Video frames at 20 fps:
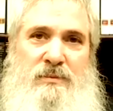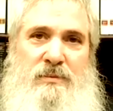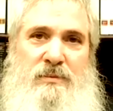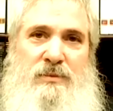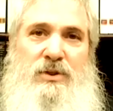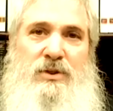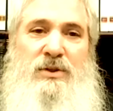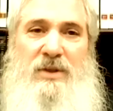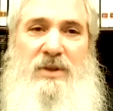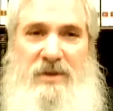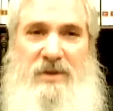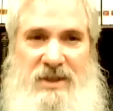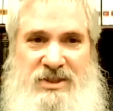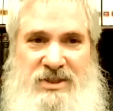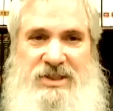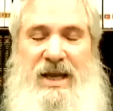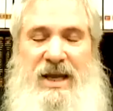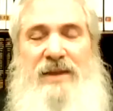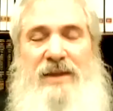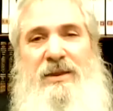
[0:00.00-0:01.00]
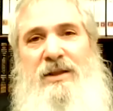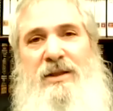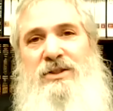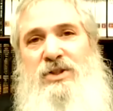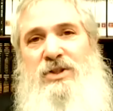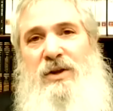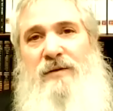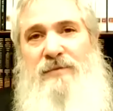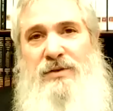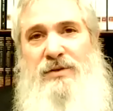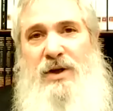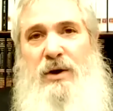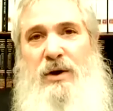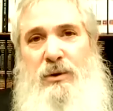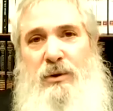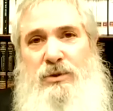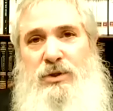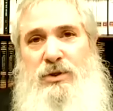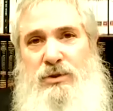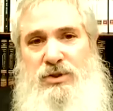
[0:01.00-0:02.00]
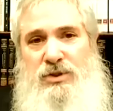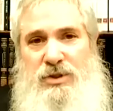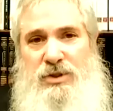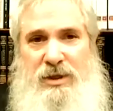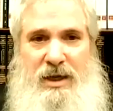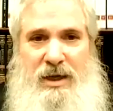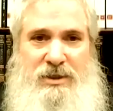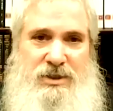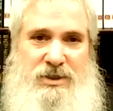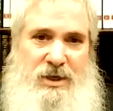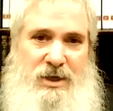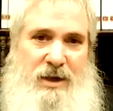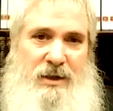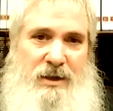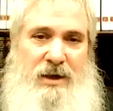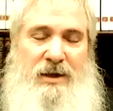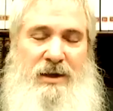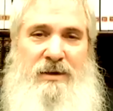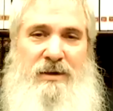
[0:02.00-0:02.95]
to the descendants of those who stood at Sinai,